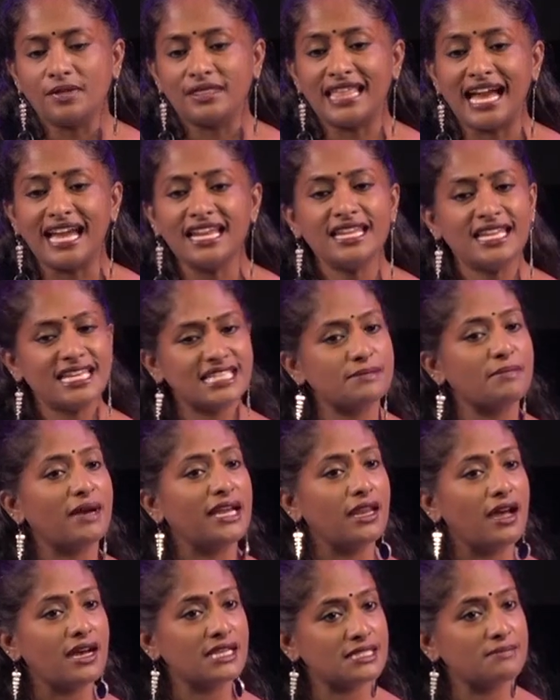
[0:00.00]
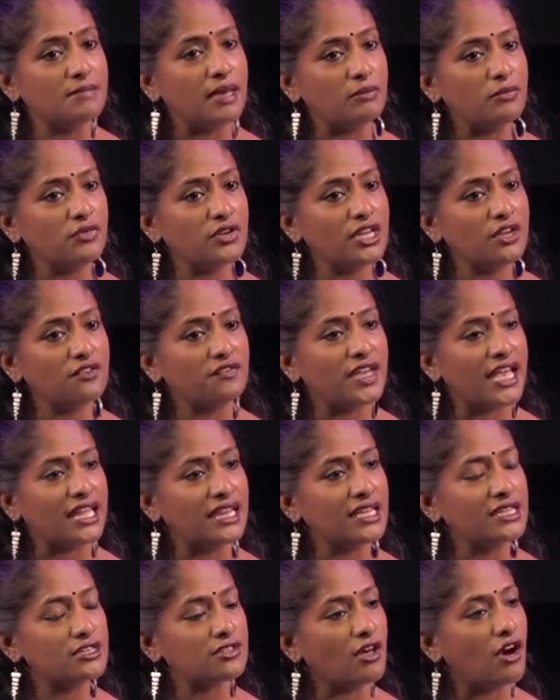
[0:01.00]
that is my last memory of getting
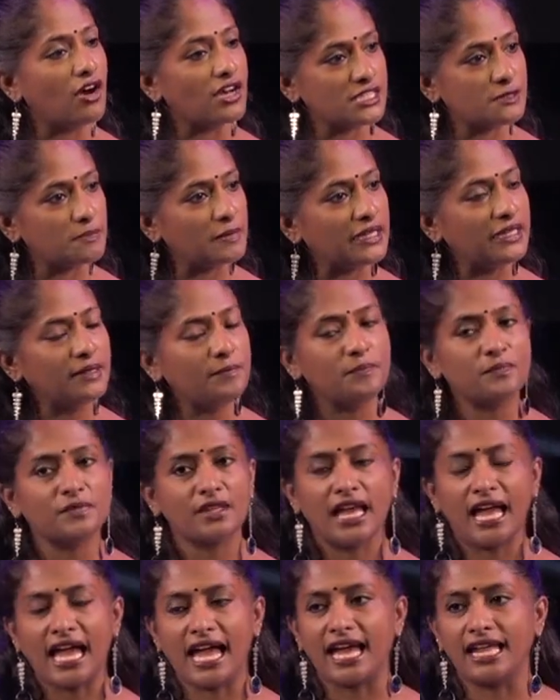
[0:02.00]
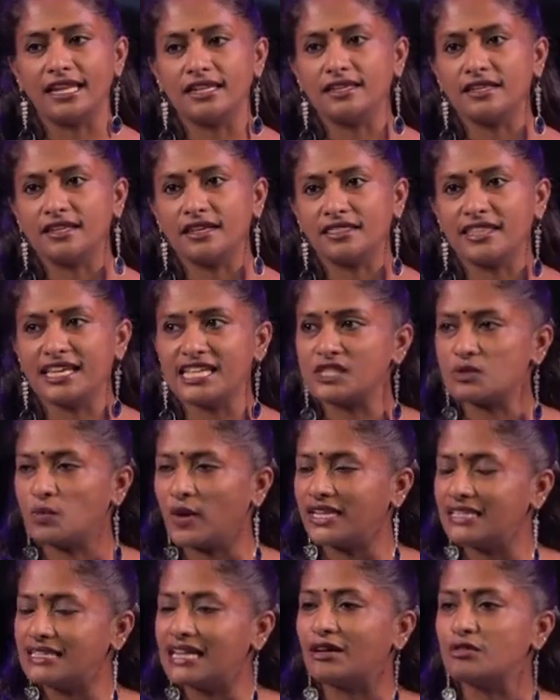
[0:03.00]
into the hospital, and uh, things
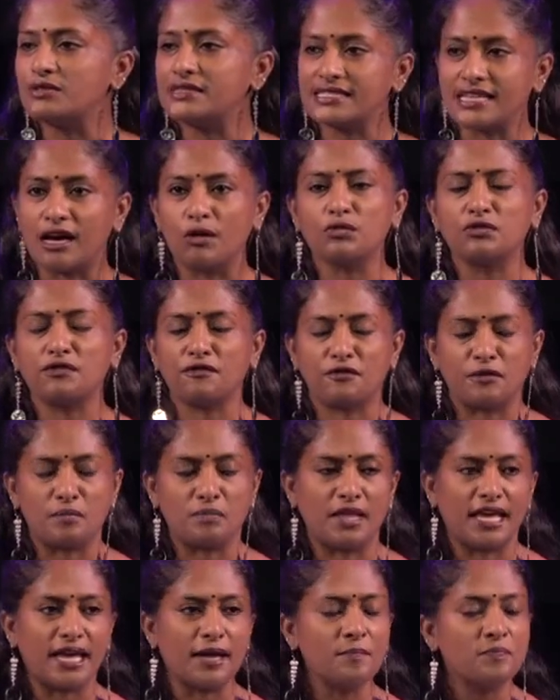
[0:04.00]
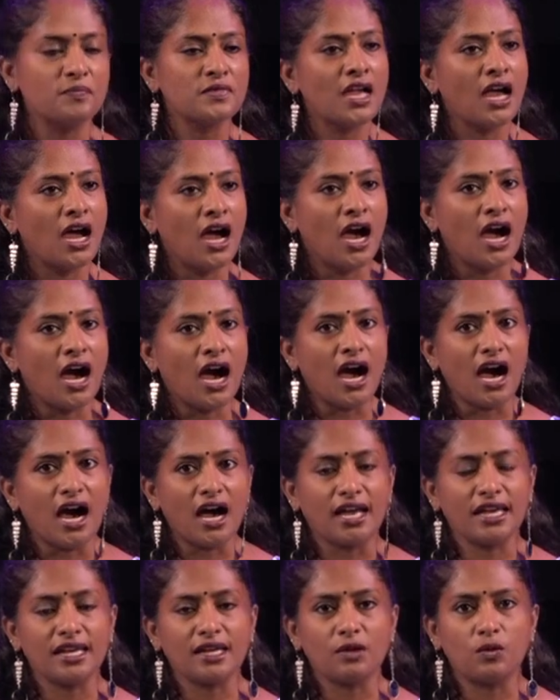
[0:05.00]
went down south from there.
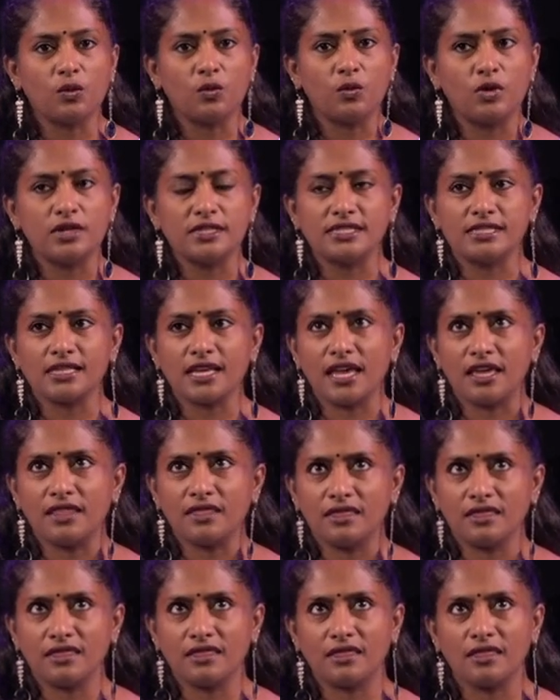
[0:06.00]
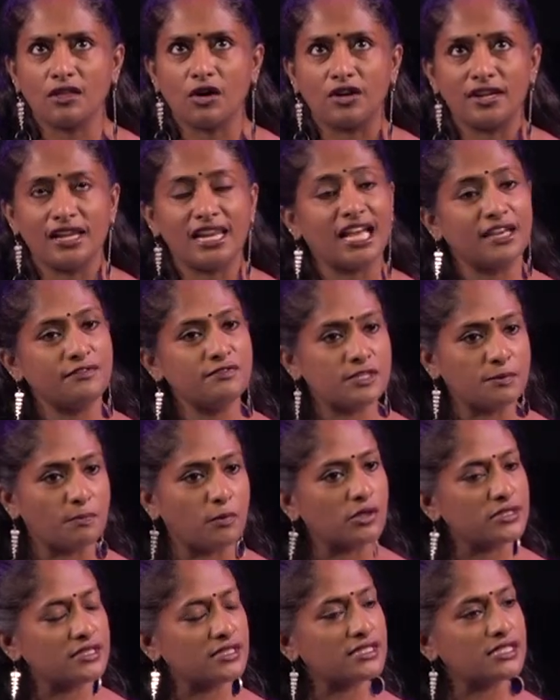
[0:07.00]
I was in, on a life
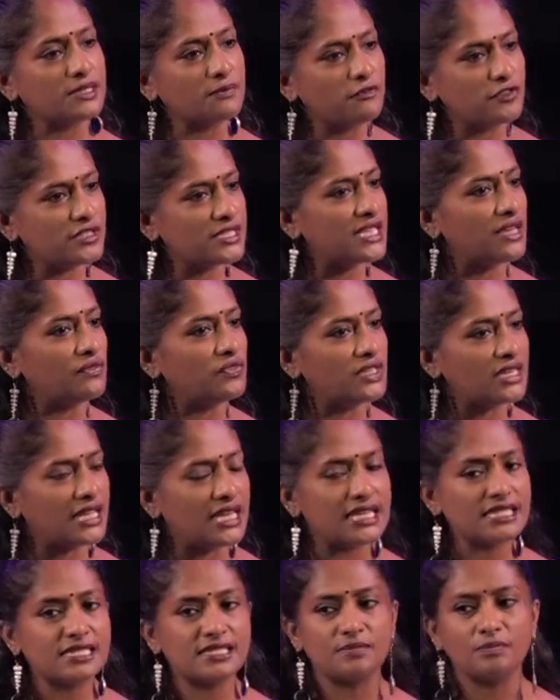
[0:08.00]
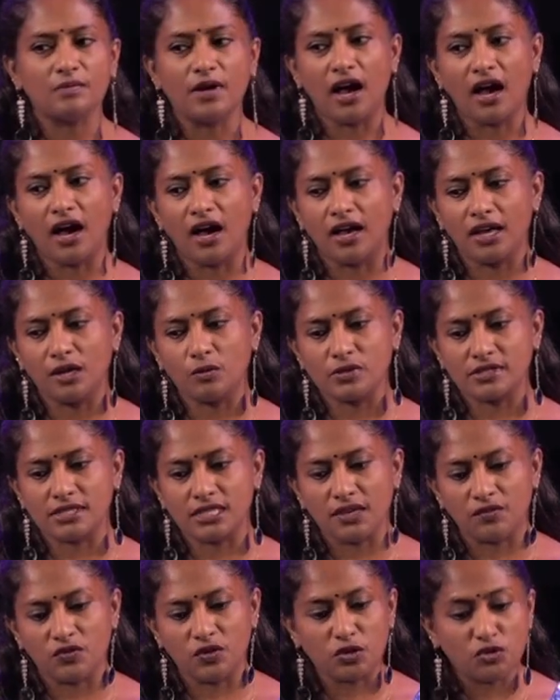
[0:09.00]
support system for seven days. I was
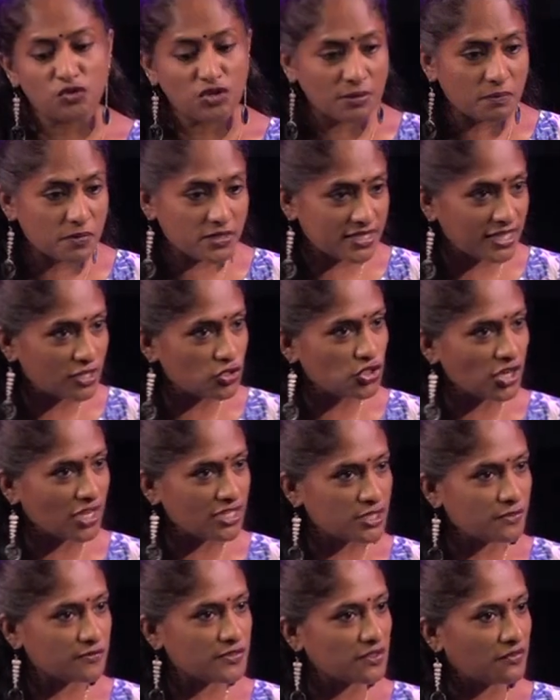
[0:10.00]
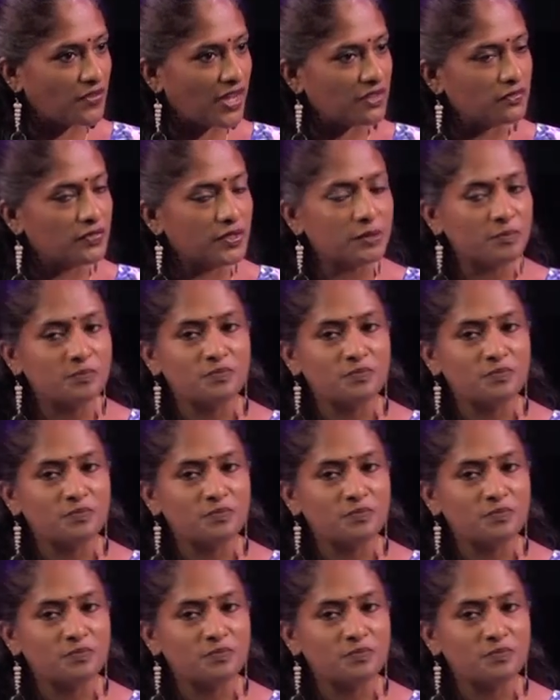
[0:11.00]
given a 3% chance of survival,